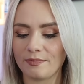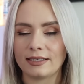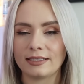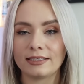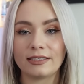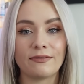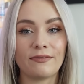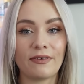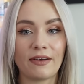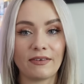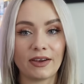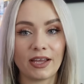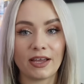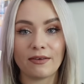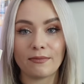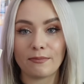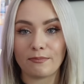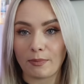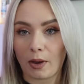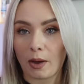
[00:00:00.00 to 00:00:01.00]
It's a
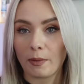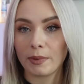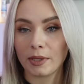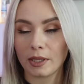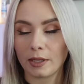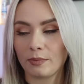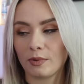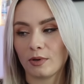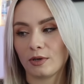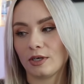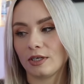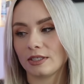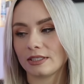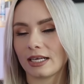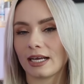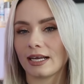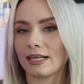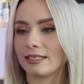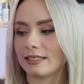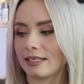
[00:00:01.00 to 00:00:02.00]
very popular product,
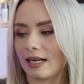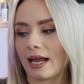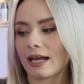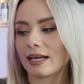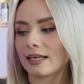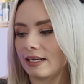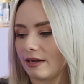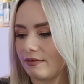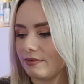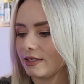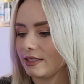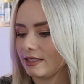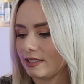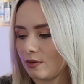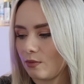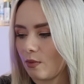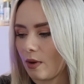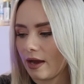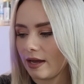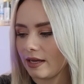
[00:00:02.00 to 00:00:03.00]
and I can definitely
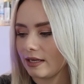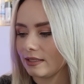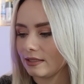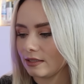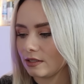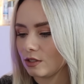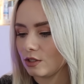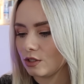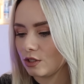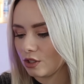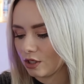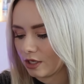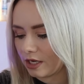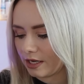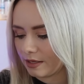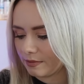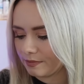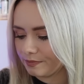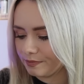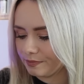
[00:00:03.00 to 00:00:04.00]
see why. It is
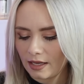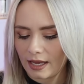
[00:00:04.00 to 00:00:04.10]
stunning.